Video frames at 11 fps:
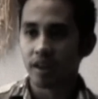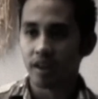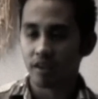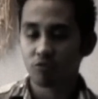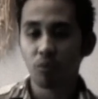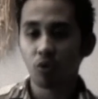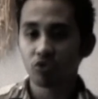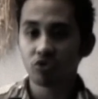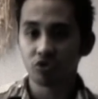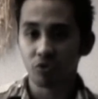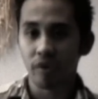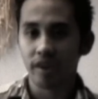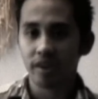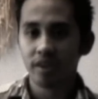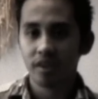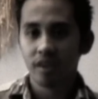and exposures
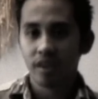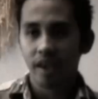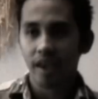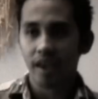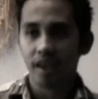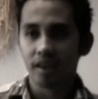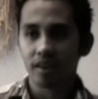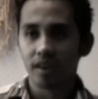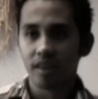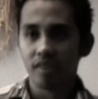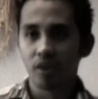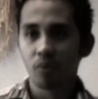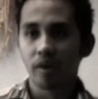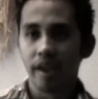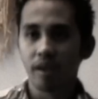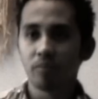already, and they
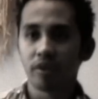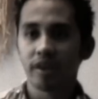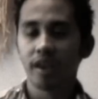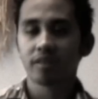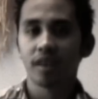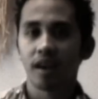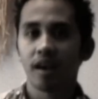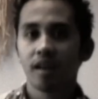were able to get